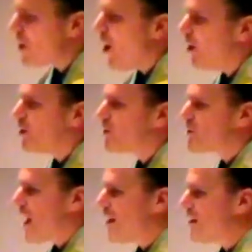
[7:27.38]
all
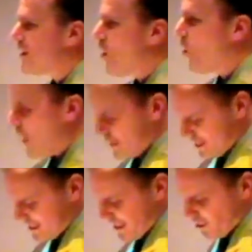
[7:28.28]
shared one
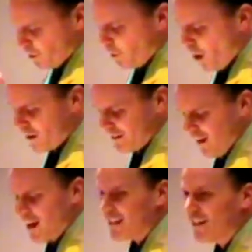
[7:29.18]
single party
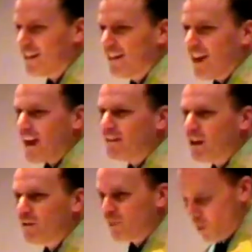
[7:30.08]
line, and
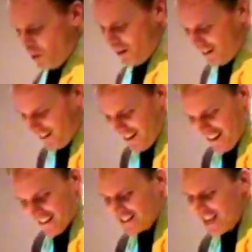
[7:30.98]

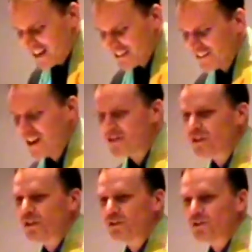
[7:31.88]
therefore the
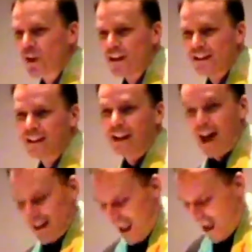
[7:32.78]
technological training that
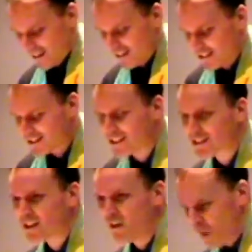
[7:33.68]
I had
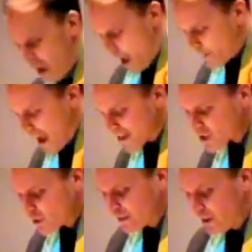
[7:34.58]
consisted of
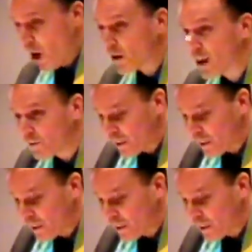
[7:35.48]
mastering the art of